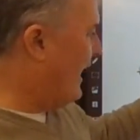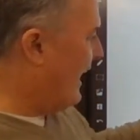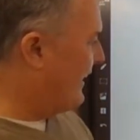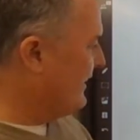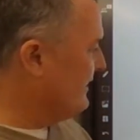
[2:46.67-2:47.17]

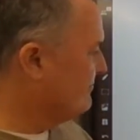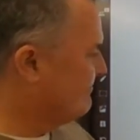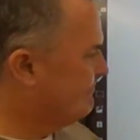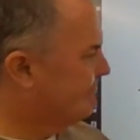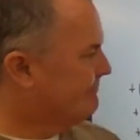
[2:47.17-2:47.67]
adding,
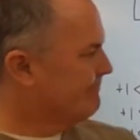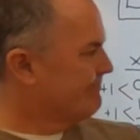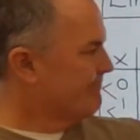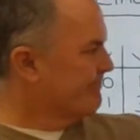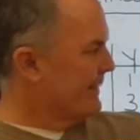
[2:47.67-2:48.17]

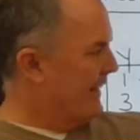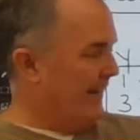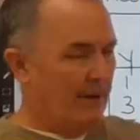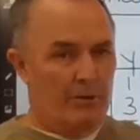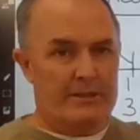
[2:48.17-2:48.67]

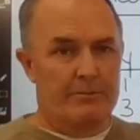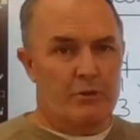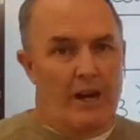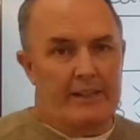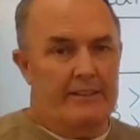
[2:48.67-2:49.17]
here we're
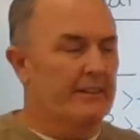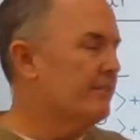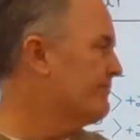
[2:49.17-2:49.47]
subtracting.